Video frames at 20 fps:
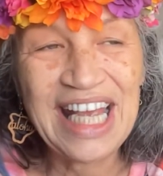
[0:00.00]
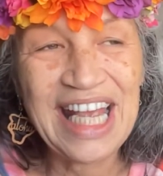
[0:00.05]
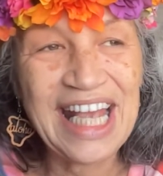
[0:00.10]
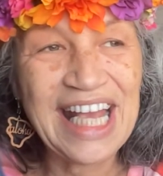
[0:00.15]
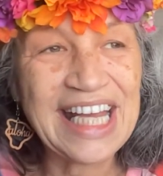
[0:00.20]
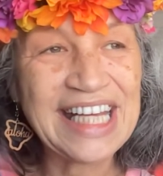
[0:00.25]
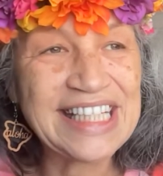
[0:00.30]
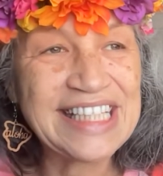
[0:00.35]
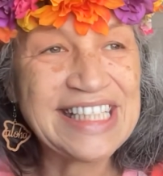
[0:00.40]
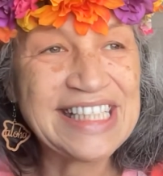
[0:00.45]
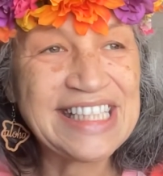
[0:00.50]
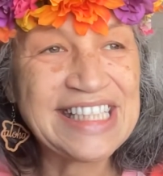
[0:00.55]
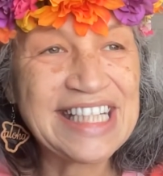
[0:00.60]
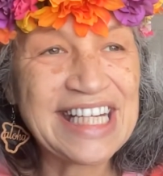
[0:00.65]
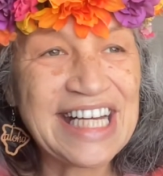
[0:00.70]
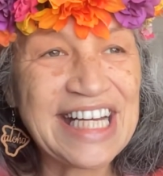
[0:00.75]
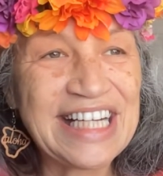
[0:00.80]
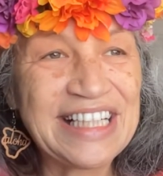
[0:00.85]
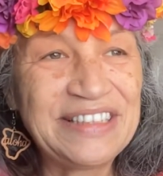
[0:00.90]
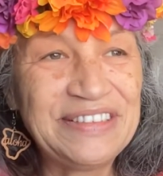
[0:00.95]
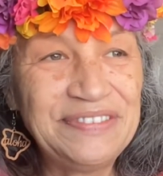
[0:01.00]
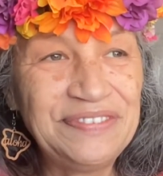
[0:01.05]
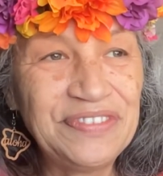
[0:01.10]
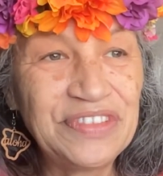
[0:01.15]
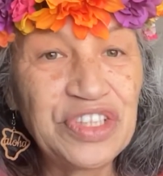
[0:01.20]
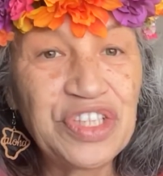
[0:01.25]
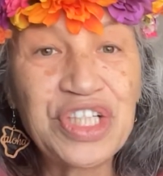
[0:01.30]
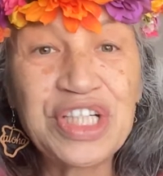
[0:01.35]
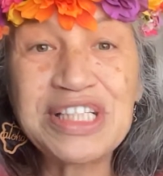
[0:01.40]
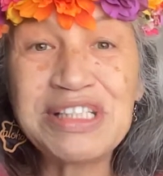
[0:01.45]
And
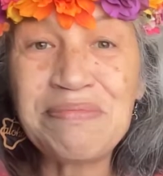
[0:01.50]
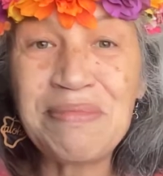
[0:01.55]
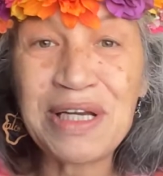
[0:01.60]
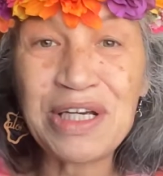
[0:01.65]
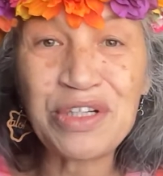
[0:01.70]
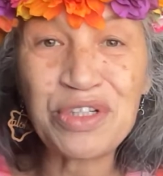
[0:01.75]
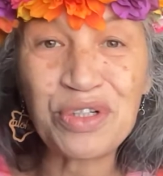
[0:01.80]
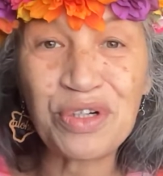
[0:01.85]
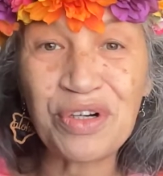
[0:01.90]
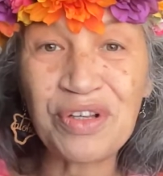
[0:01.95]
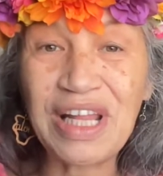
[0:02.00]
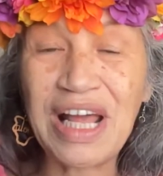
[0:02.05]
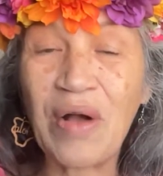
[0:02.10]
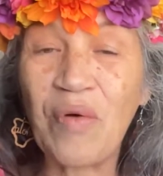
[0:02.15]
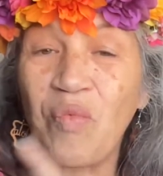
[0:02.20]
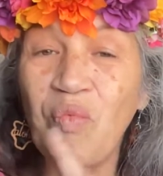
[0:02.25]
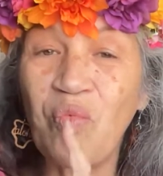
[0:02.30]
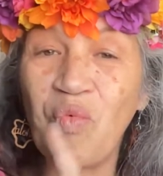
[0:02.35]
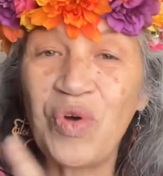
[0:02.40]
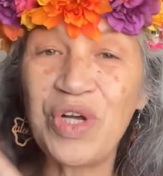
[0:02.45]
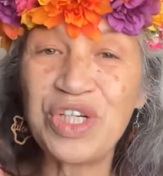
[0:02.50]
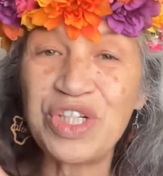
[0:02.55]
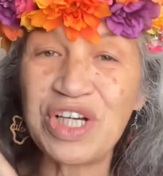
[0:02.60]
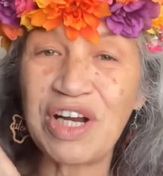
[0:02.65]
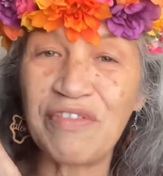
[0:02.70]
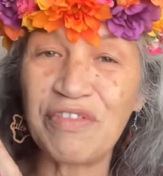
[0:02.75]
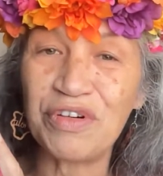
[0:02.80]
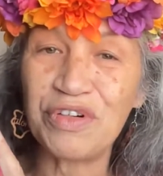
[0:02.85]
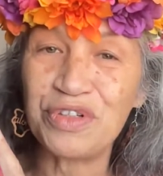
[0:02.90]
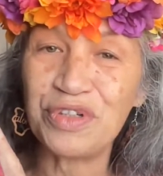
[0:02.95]
just make sure that
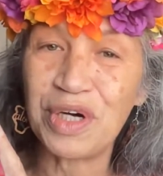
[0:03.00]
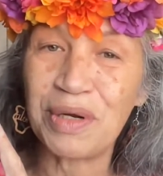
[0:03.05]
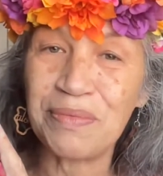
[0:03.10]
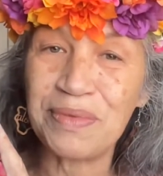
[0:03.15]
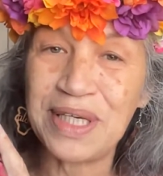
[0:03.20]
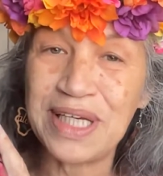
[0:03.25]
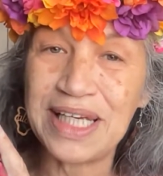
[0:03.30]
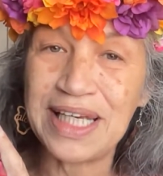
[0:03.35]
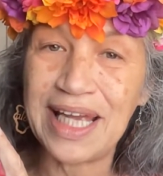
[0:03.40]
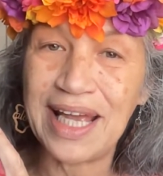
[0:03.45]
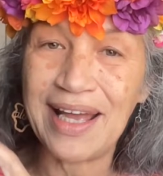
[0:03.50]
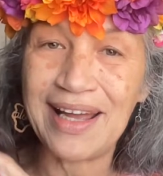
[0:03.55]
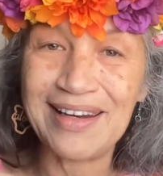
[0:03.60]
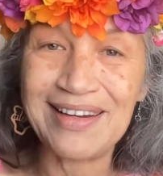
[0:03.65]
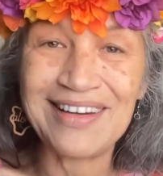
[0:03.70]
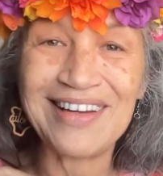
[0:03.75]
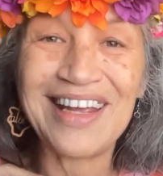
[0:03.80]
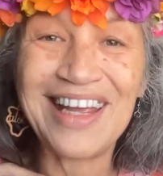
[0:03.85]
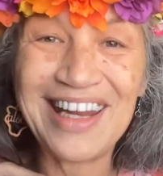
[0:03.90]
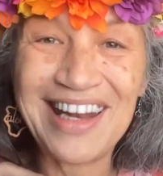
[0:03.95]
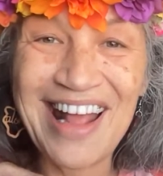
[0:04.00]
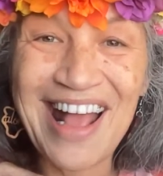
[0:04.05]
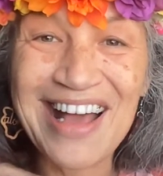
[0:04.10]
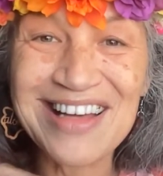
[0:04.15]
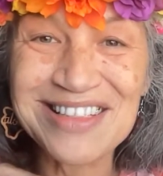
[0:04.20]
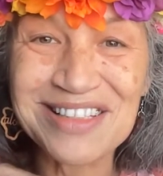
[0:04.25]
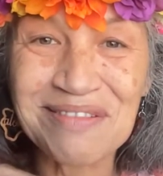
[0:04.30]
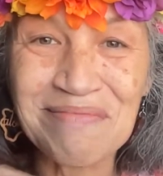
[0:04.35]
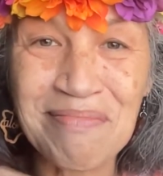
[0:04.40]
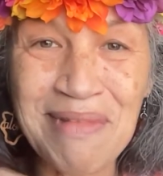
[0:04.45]
whichever drum you get, it
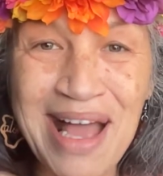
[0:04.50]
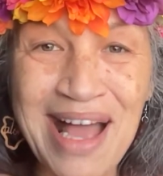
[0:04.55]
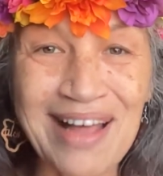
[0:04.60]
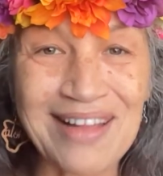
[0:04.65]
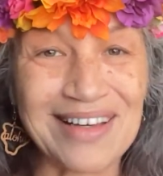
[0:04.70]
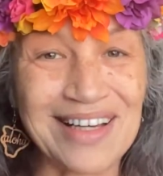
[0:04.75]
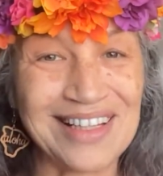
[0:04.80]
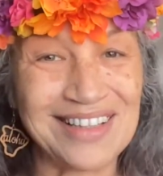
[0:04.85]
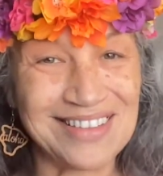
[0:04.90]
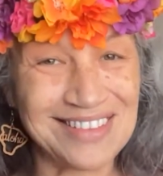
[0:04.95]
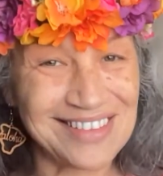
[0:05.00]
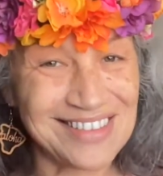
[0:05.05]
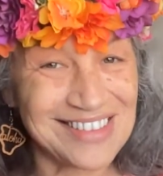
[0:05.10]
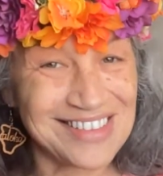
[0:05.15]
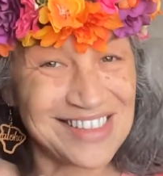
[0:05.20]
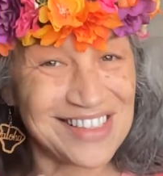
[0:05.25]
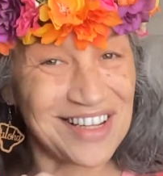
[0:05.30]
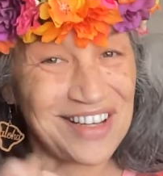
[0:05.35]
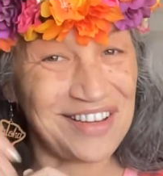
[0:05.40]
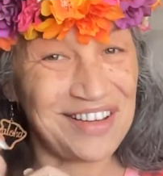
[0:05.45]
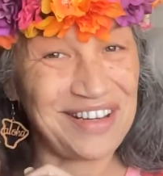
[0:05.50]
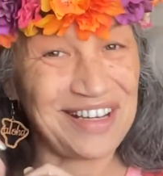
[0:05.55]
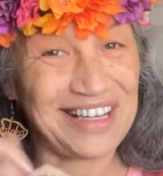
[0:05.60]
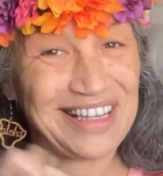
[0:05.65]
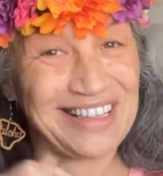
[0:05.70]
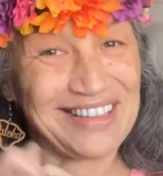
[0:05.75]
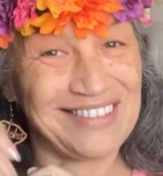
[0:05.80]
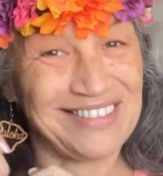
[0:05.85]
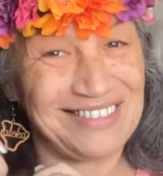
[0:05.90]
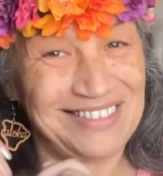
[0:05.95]
has a mallet so you
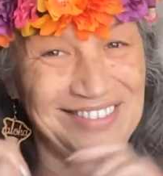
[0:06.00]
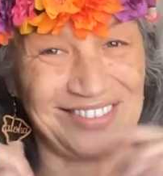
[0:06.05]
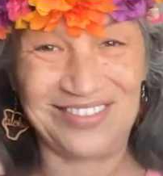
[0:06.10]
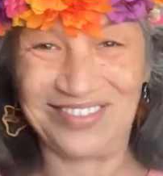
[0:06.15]
can